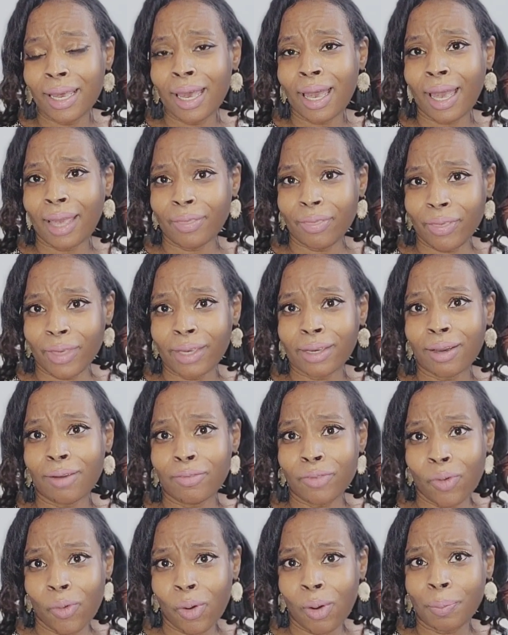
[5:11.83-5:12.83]
I think,
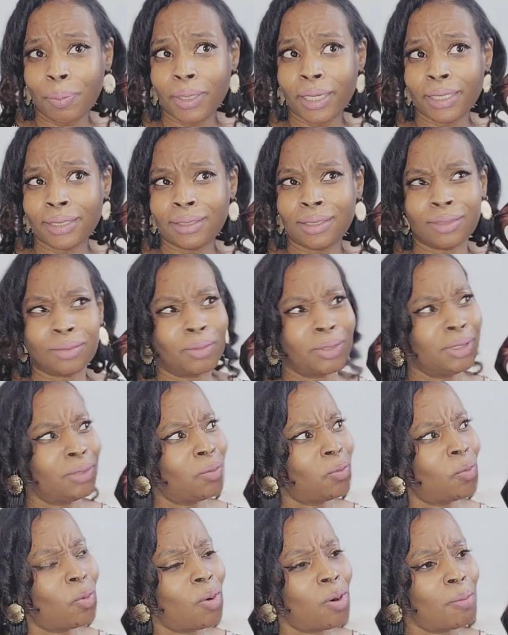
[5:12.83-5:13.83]
of all places. Was it
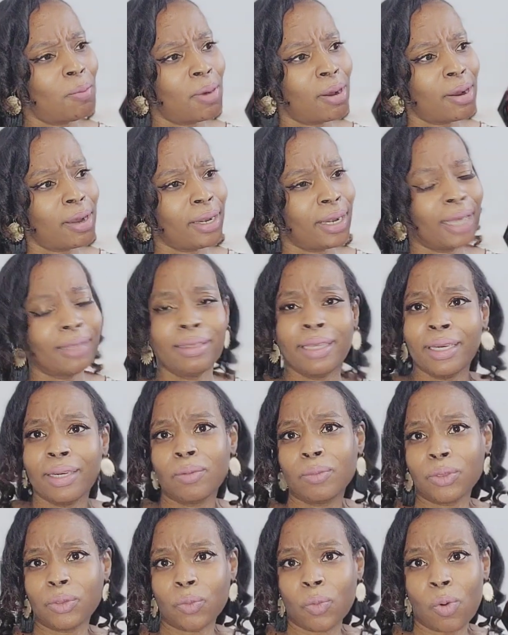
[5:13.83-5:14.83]
Walmart? I think
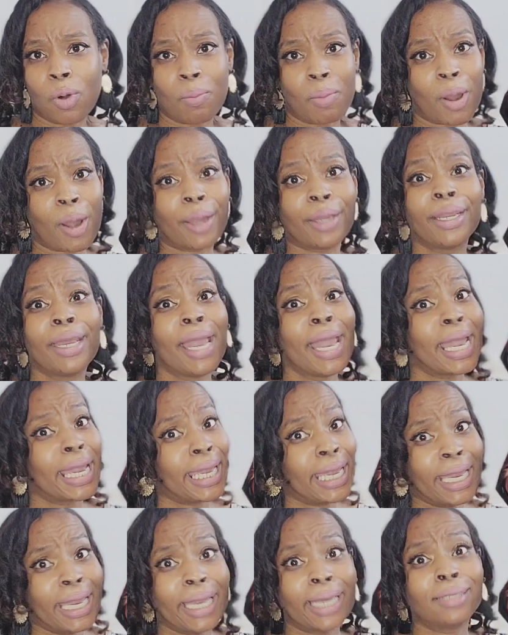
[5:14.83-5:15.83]
it was Walmart.
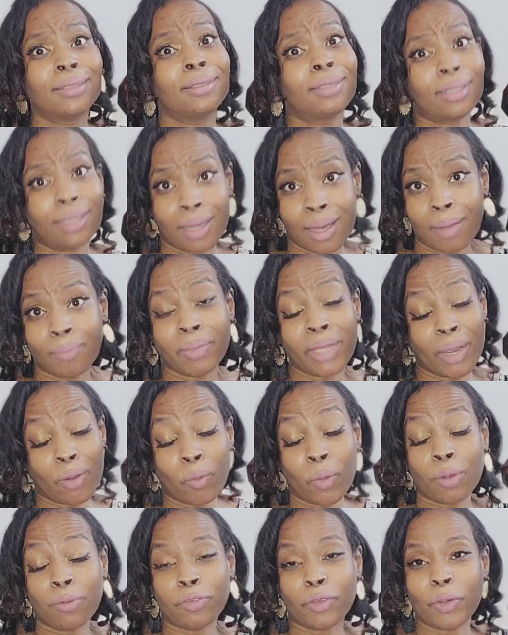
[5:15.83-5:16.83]
And they're
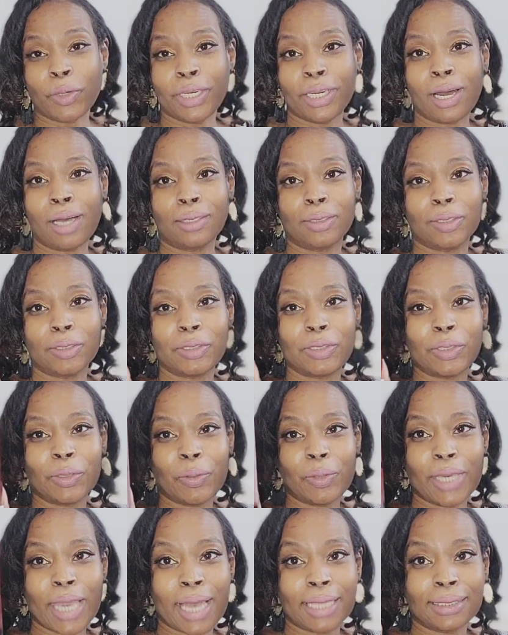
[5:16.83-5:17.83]
worth $30. So,
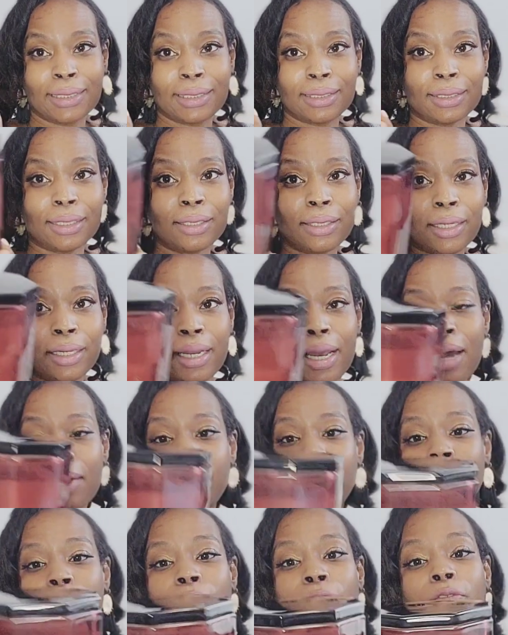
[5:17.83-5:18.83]
yes, look at how
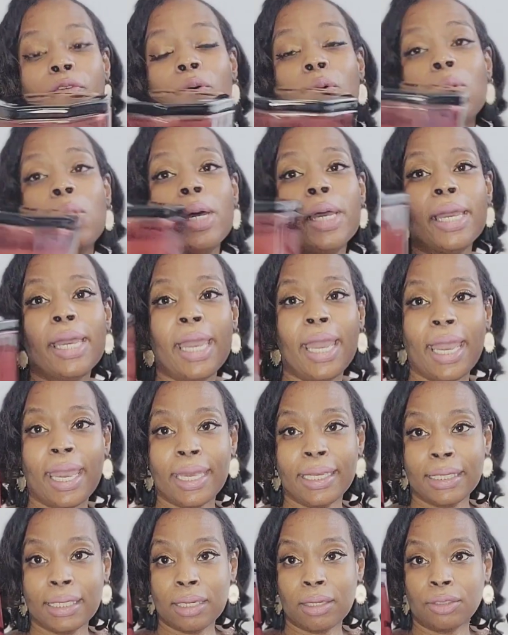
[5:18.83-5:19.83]
beautiful
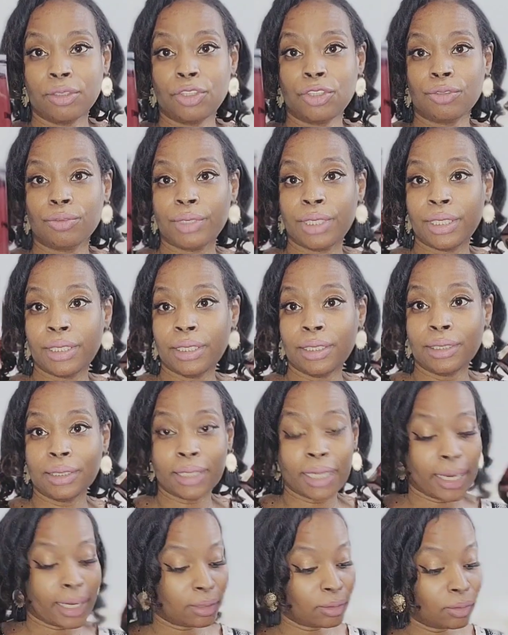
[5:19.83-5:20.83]
and luxury these
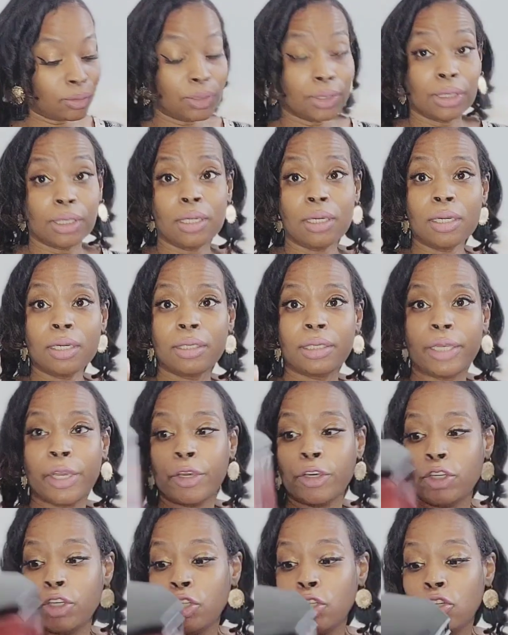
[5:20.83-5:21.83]
candles look. They're
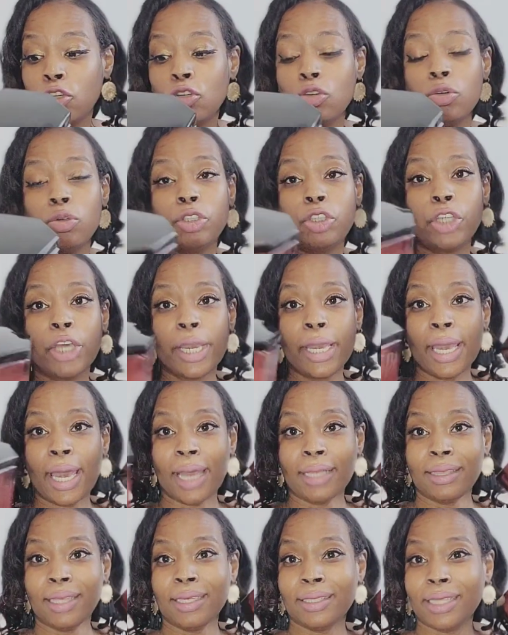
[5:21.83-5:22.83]
huge.
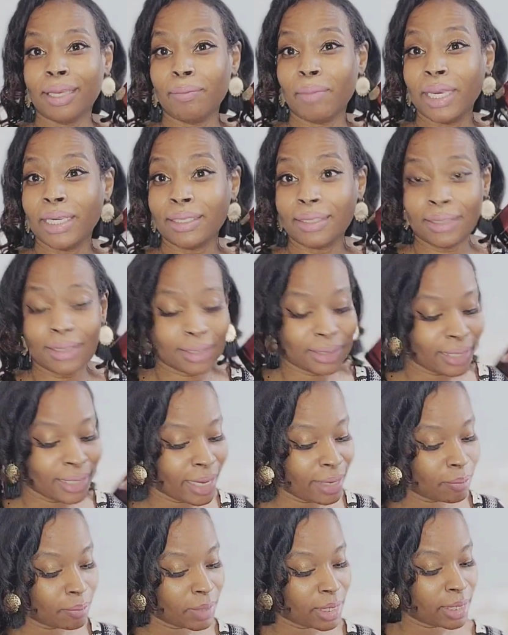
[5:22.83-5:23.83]
I think they make a
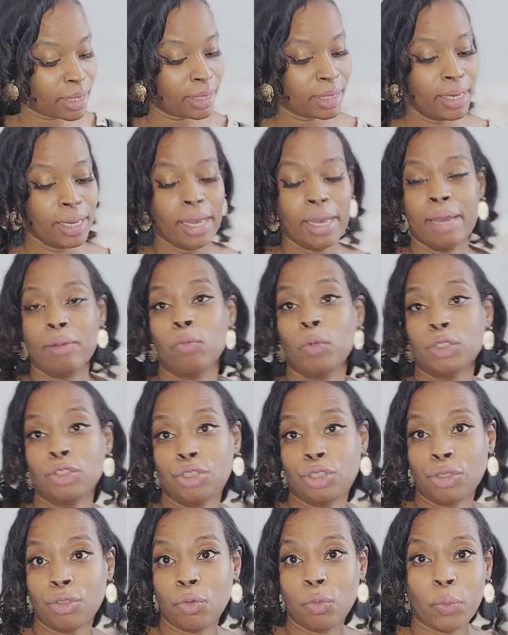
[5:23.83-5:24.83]
statement with
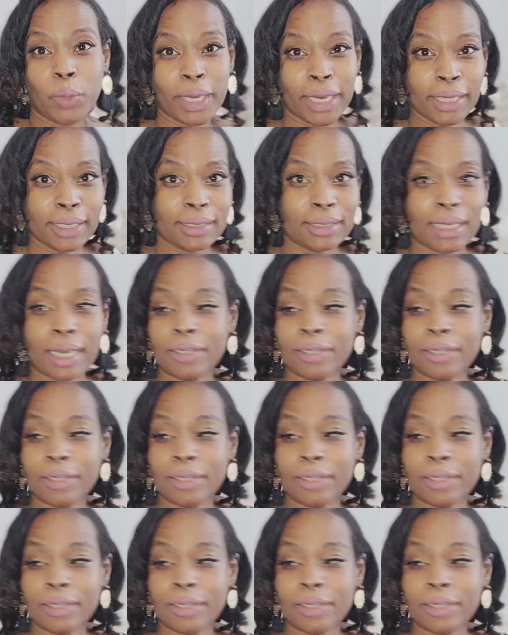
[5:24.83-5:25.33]
2 wicks.